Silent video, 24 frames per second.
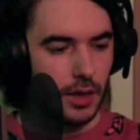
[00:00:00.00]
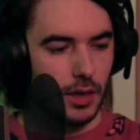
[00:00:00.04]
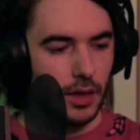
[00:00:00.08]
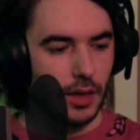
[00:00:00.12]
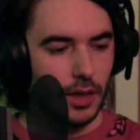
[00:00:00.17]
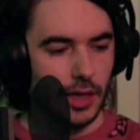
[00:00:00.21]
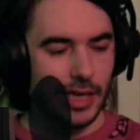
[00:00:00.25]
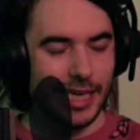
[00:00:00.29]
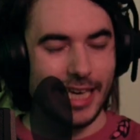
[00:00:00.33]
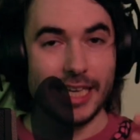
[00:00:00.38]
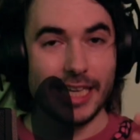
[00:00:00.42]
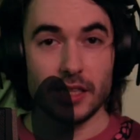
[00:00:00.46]

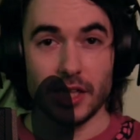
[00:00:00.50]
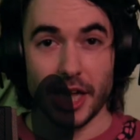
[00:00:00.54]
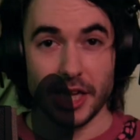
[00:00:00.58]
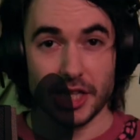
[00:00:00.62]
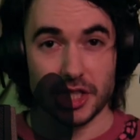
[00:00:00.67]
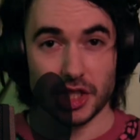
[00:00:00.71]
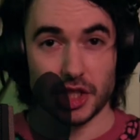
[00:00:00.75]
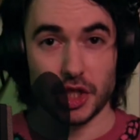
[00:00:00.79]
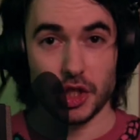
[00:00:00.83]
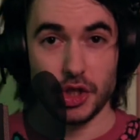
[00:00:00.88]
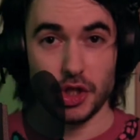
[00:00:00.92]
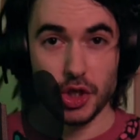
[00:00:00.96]
He likes
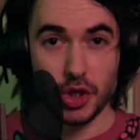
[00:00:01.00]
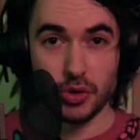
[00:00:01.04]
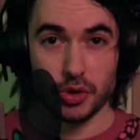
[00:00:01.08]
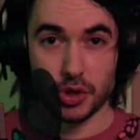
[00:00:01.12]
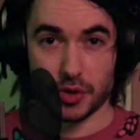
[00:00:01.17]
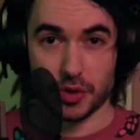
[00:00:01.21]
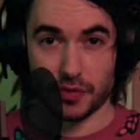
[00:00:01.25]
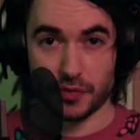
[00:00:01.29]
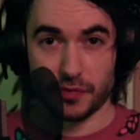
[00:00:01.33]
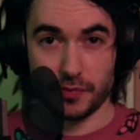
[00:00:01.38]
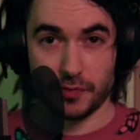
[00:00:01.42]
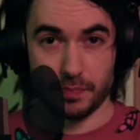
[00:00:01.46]
to
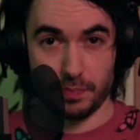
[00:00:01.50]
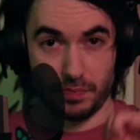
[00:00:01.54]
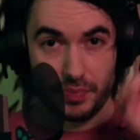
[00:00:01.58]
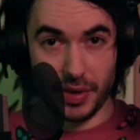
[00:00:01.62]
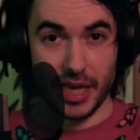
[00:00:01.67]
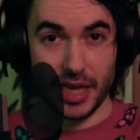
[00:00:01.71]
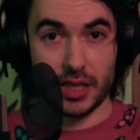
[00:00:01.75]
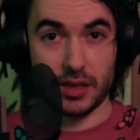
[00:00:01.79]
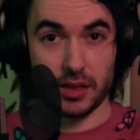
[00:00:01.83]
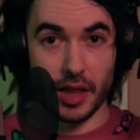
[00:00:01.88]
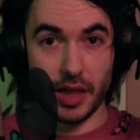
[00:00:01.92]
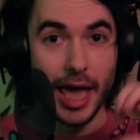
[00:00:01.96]
use
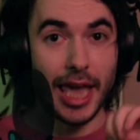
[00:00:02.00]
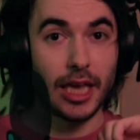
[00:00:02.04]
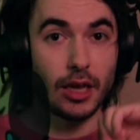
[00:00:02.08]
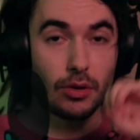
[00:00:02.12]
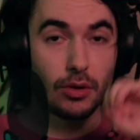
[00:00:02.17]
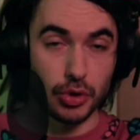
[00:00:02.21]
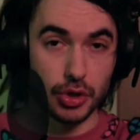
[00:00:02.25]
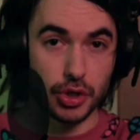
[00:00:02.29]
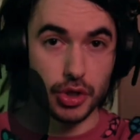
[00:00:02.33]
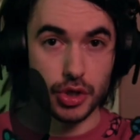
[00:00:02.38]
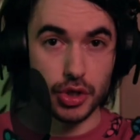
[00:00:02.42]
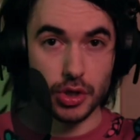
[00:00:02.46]
big
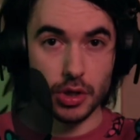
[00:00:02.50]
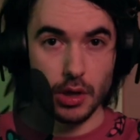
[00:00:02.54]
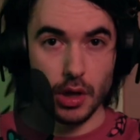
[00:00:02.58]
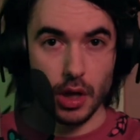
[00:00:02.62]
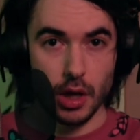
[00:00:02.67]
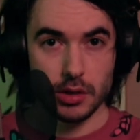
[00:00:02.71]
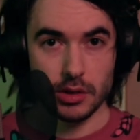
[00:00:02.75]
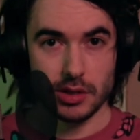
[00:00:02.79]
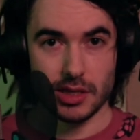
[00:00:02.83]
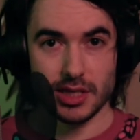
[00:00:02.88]
language to